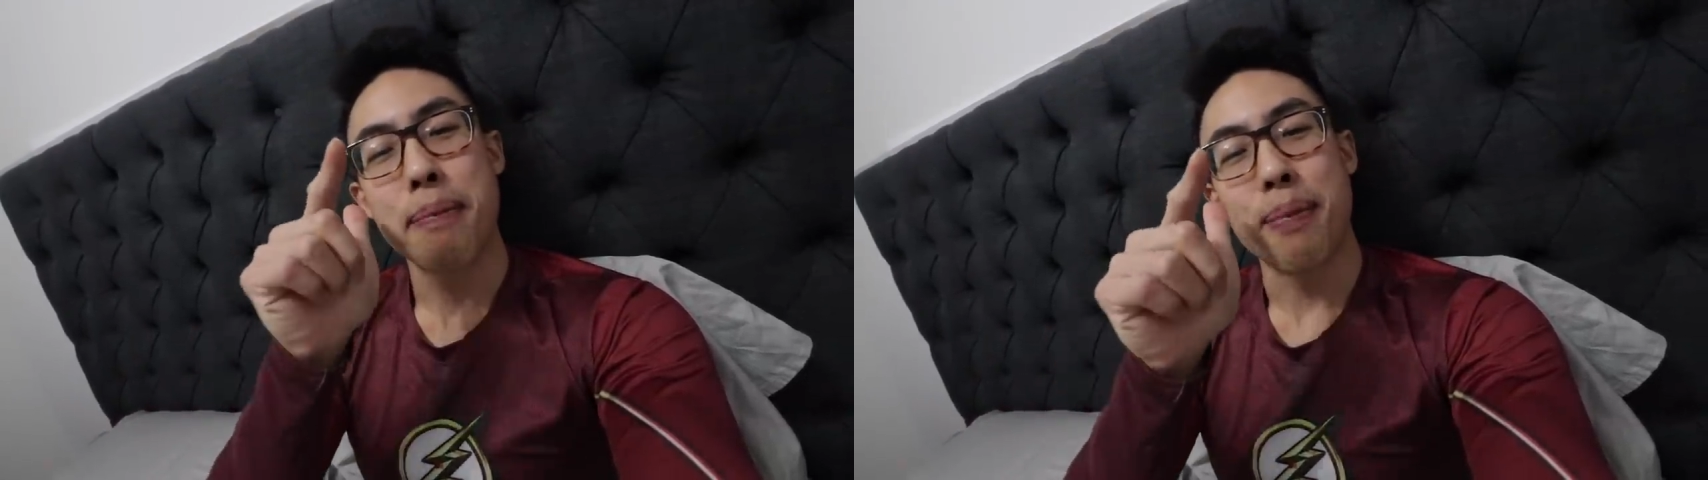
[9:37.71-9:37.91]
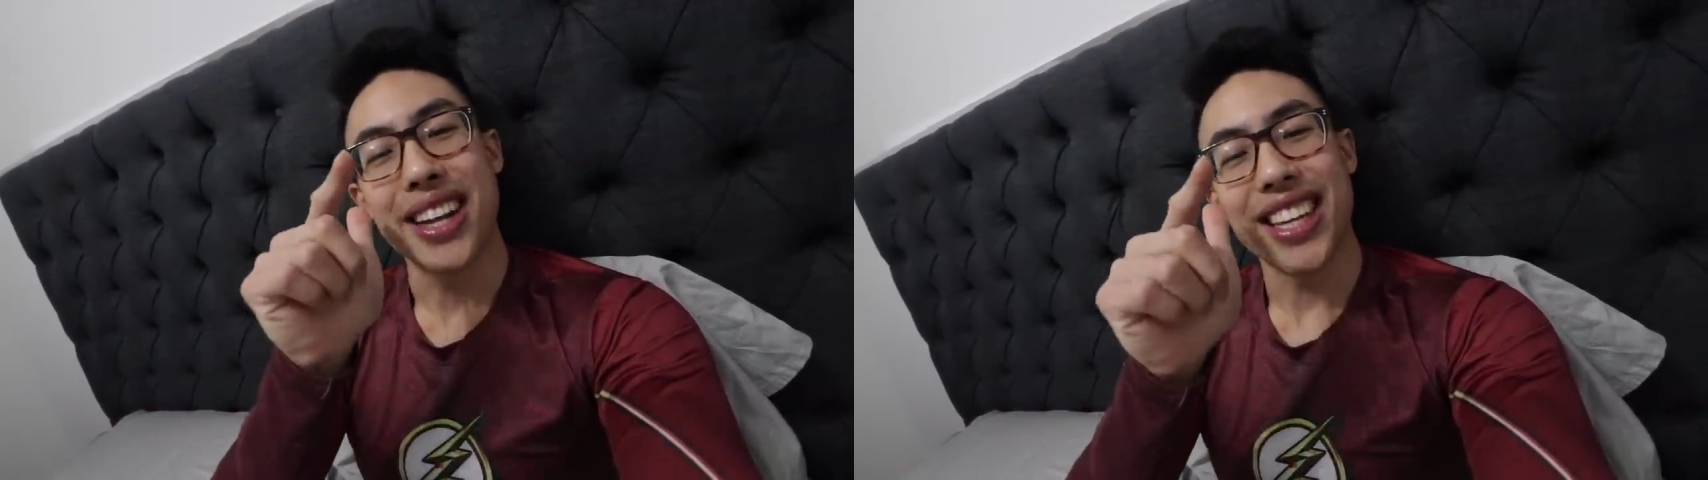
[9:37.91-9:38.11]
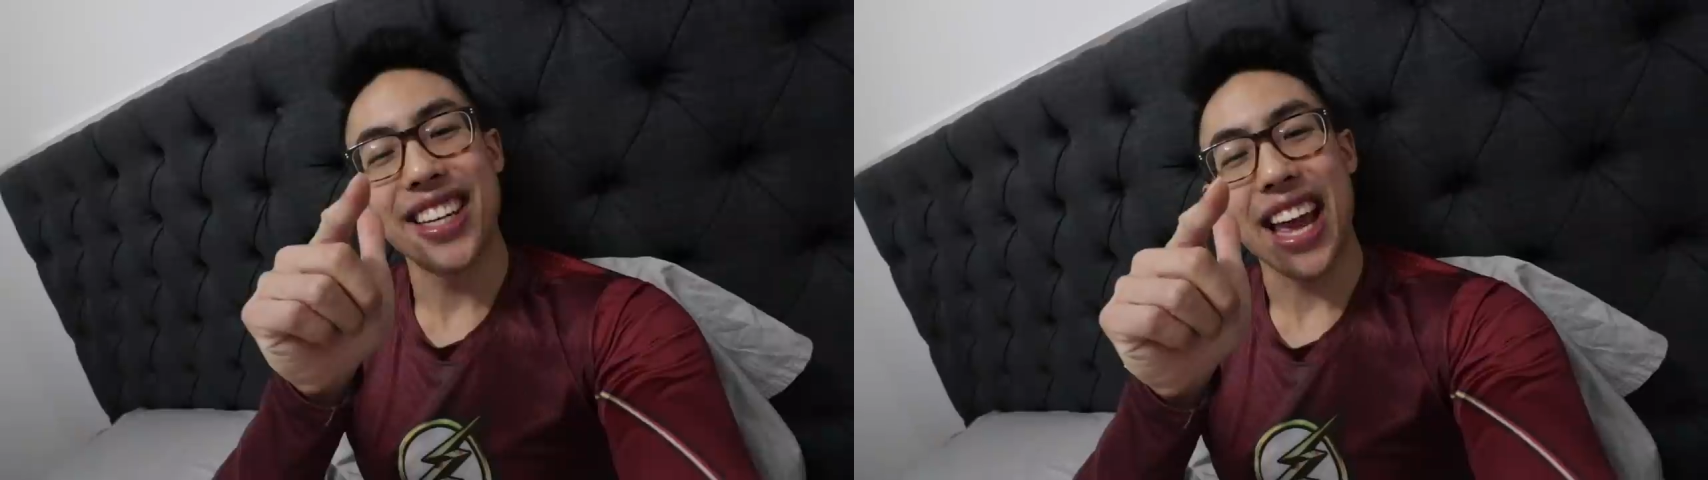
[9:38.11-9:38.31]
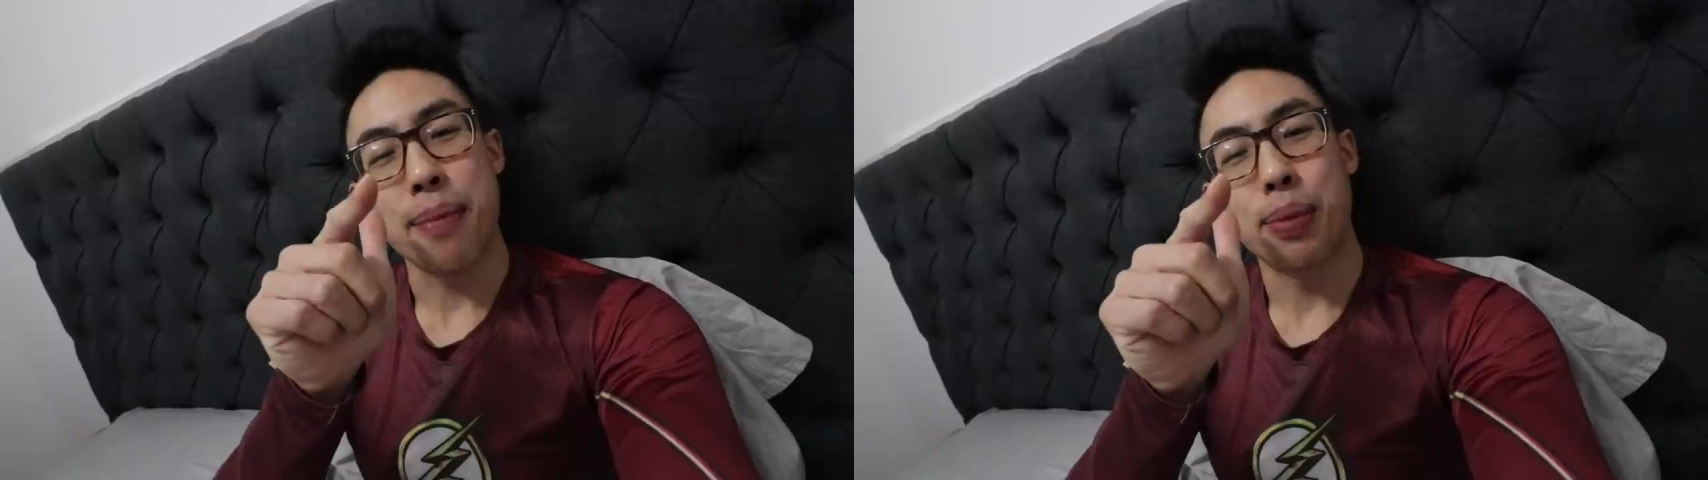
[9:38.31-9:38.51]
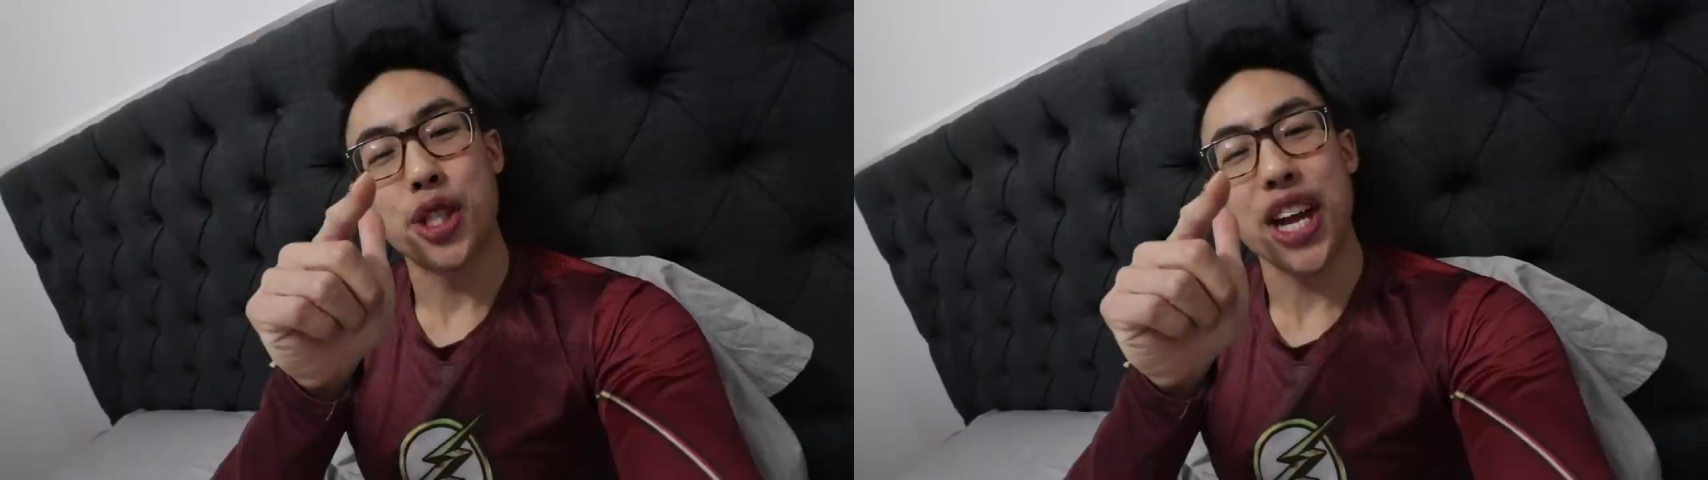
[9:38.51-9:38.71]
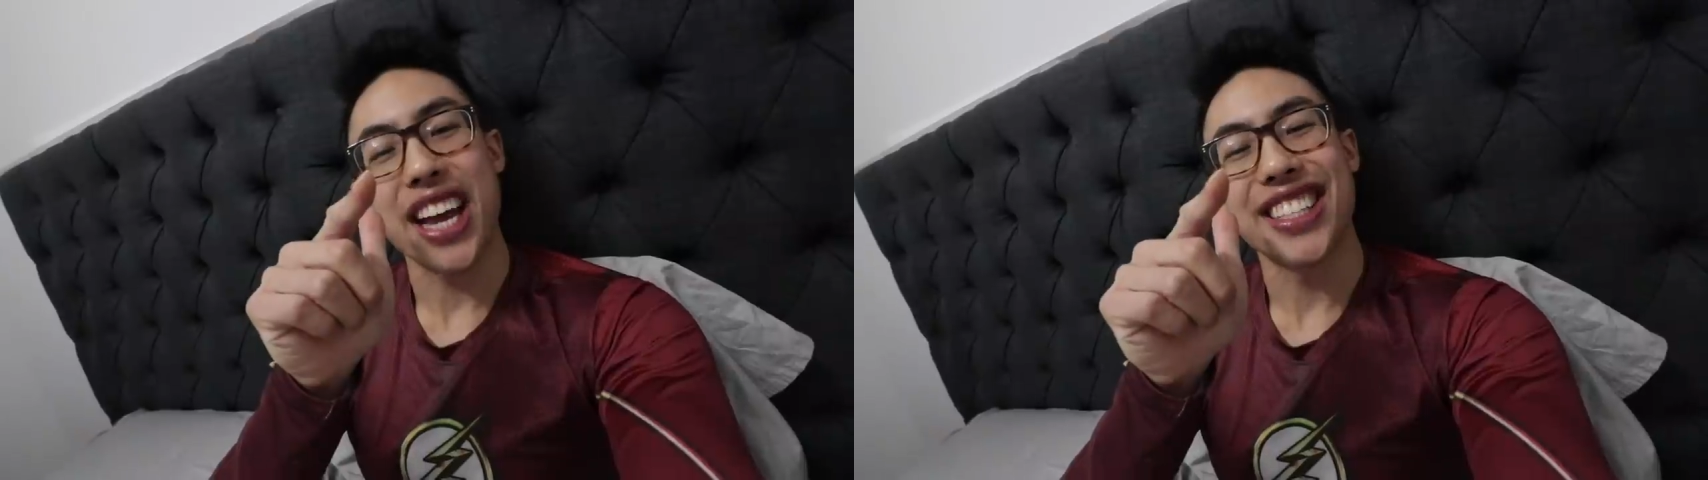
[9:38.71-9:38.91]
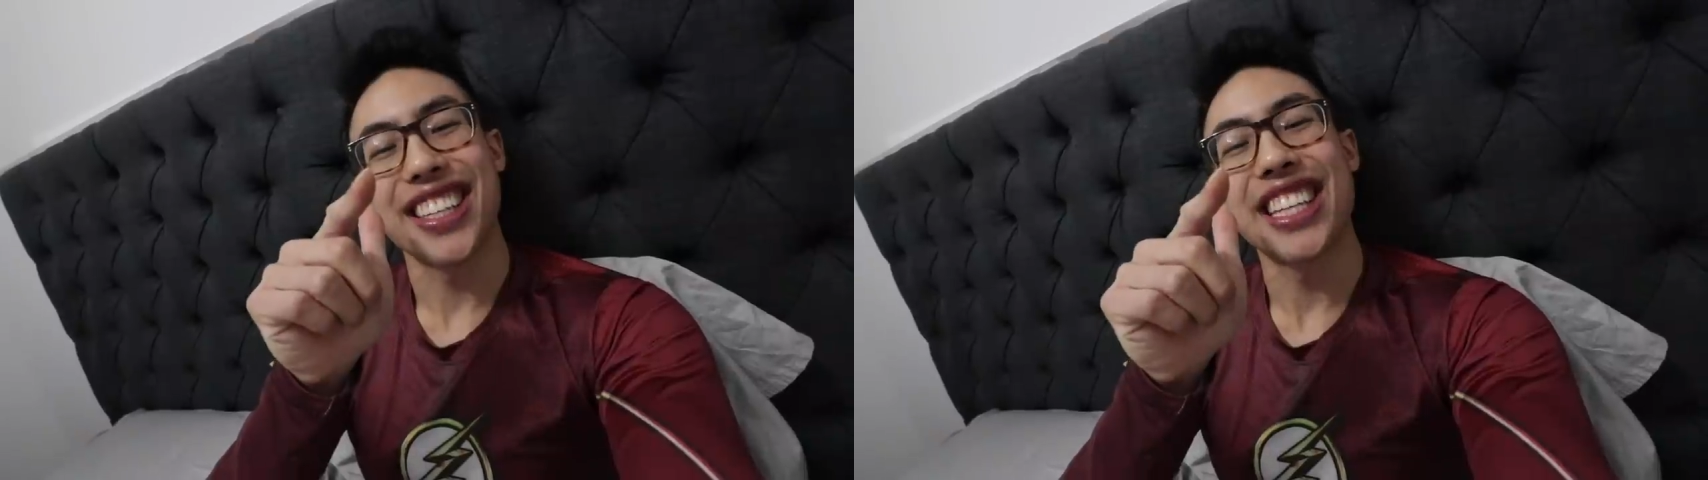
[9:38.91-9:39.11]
Mata ne. Put your hands in.